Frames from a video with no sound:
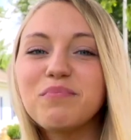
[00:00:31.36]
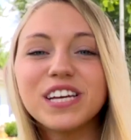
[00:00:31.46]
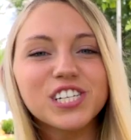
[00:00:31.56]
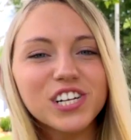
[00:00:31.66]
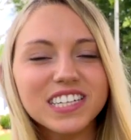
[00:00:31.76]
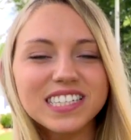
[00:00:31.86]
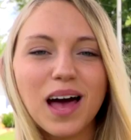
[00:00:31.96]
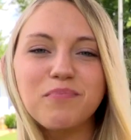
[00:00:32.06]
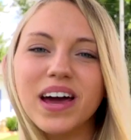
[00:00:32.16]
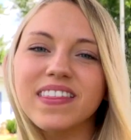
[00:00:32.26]
Be sure to
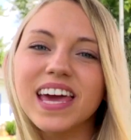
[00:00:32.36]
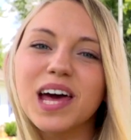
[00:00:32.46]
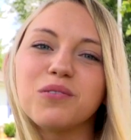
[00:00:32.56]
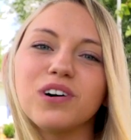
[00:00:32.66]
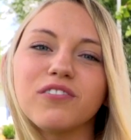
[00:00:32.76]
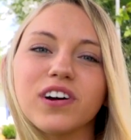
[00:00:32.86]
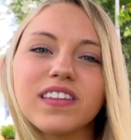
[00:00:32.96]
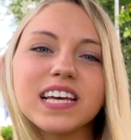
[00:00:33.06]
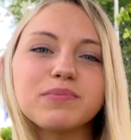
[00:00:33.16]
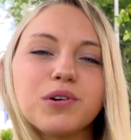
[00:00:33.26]
stop by the Animal Welfare
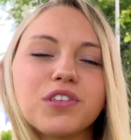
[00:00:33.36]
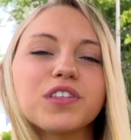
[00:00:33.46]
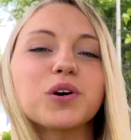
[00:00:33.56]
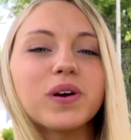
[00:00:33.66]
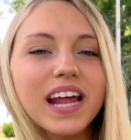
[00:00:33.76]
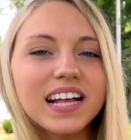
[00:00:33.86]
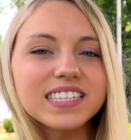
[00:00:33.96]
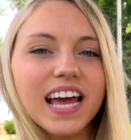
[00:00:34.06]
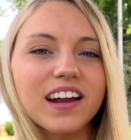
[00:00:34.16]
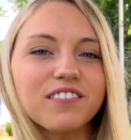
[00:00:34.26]
League's booth at the Queen
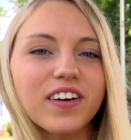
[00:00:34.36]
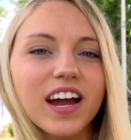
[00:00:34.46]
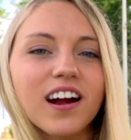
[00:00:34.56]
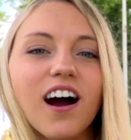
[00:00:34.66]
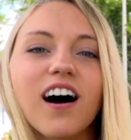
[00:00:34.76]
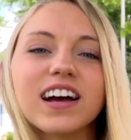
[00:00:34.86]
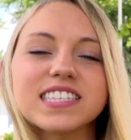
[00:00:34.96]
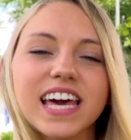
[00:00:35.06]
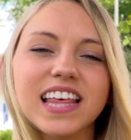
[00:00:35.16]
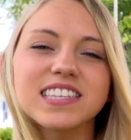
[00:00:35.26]
Anne's County Fair,
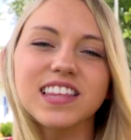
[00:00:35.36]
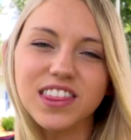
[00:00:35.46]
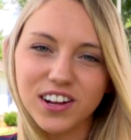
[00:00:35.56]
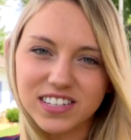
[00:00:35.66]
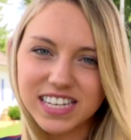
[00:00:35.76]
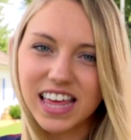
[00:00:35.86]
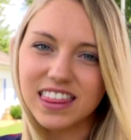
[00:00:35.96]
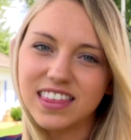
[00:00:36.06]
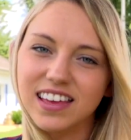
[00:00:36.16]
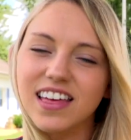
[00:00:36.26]
August 8th to the
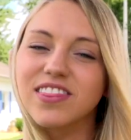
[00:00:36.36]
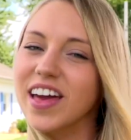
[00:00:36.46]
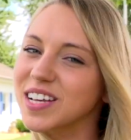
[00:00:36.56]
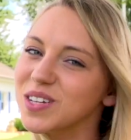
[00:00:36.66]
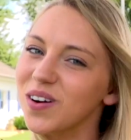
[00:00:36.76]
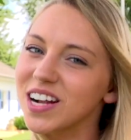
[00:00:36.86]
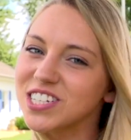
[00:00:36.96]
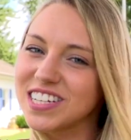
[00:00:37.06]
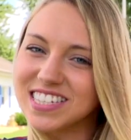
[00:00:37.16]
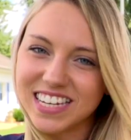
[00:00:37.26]
13th. Thanks for
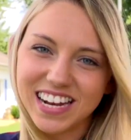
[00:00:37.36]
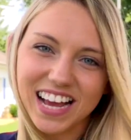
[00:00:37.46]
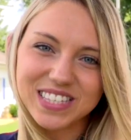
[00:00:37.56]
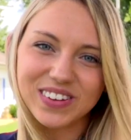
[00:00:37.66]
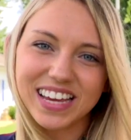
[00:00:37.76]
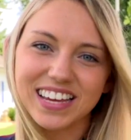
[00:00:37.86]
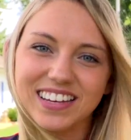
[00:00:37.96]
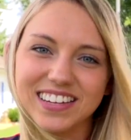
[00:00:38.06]
watching and see you next week.